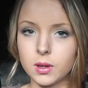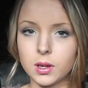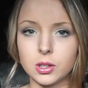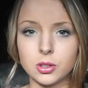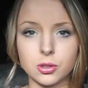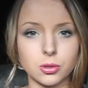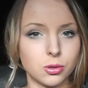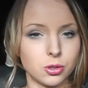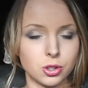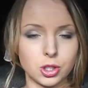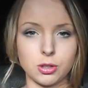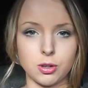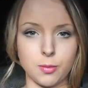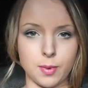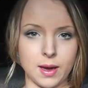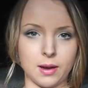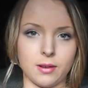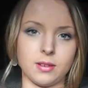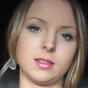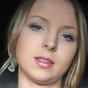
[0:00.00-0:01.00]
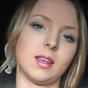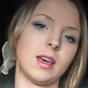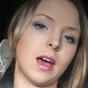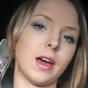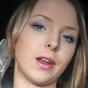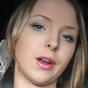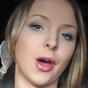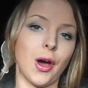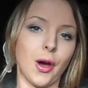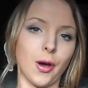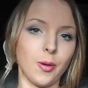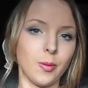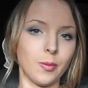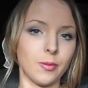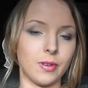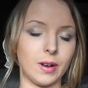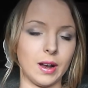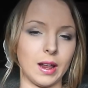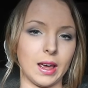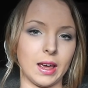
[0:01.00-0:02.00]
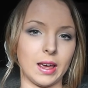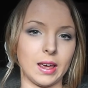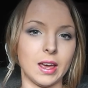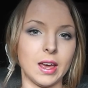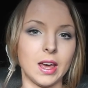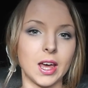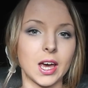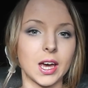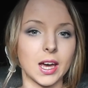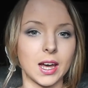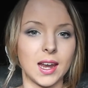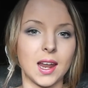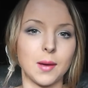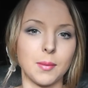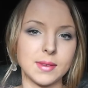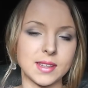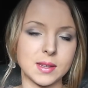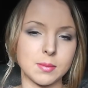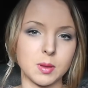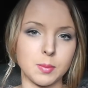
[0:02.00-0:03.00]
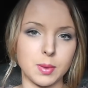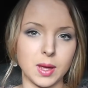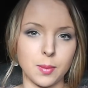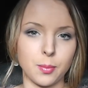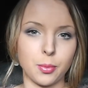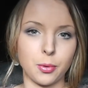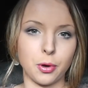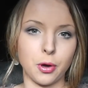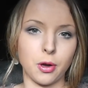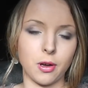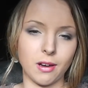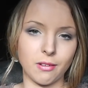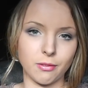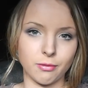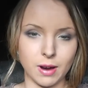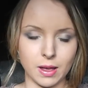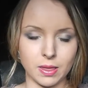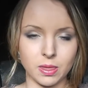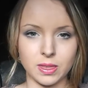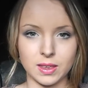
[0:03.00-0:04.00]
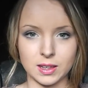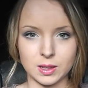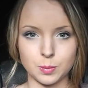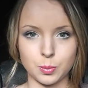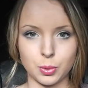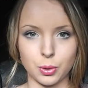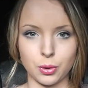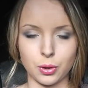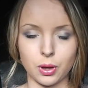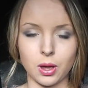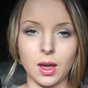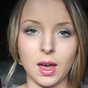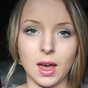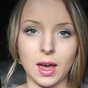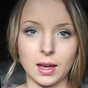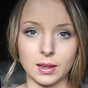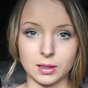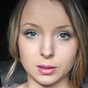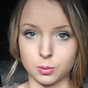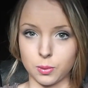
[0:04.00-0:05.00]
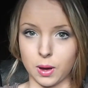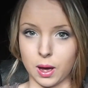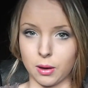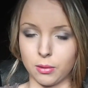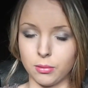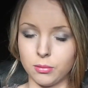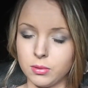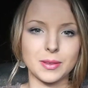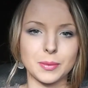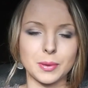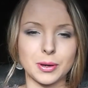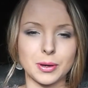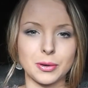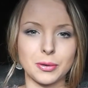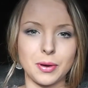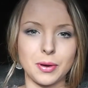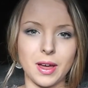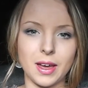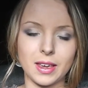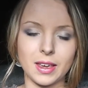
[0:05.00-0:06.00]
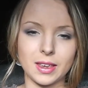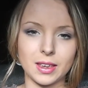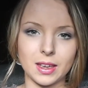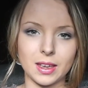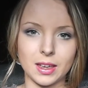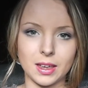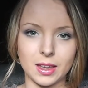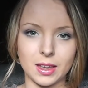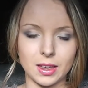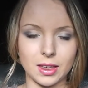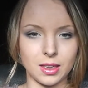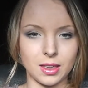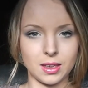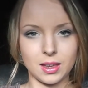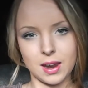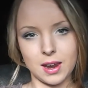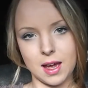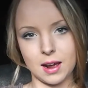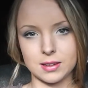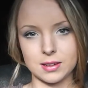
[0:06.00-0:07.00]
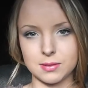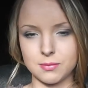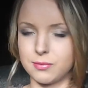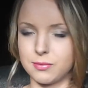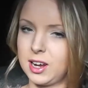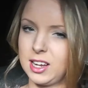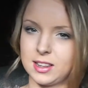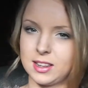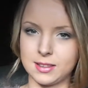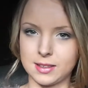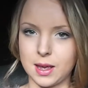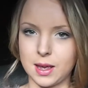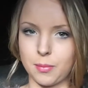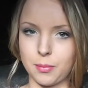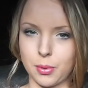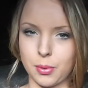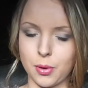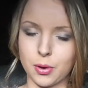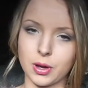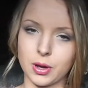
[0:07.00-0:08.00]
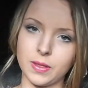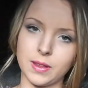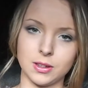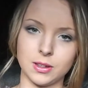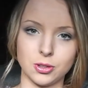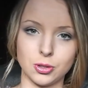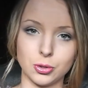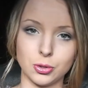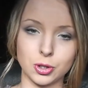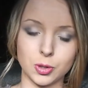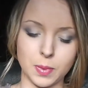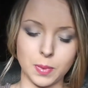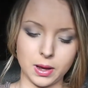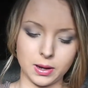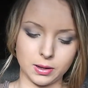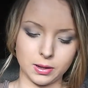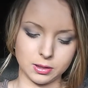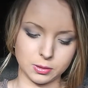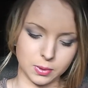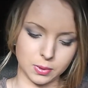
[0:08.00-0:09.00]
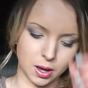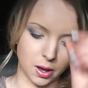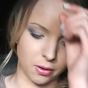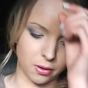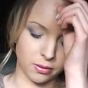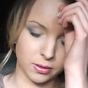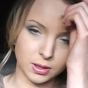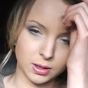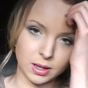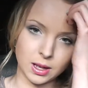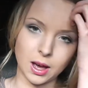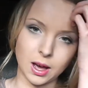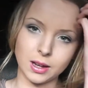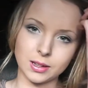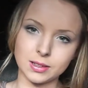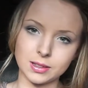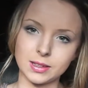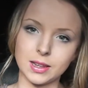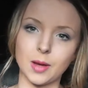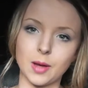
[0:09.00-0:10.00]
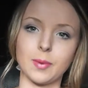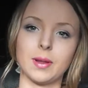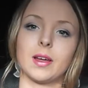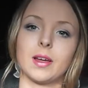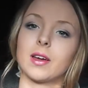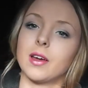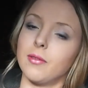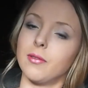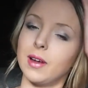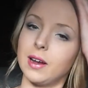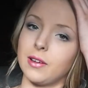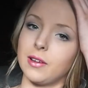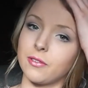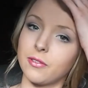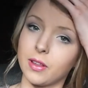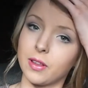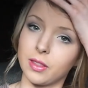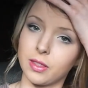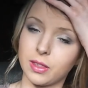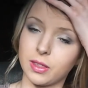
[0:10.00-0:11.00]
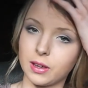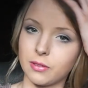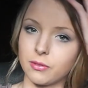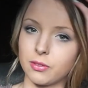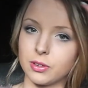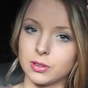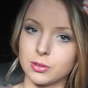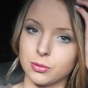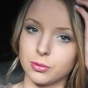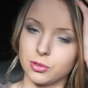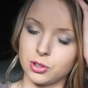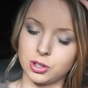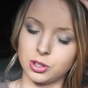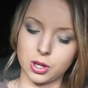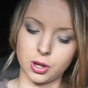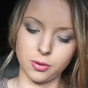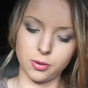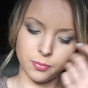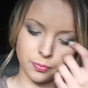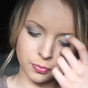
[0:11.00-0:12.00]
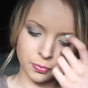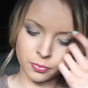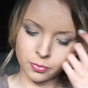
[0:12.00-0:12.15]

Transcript: talk to you about it, and hopefully connect with some of the people who have read this book as well, so we could all like connect and read the same book and then talk about it as well. I just think that would be like a really fun thing for us all to do.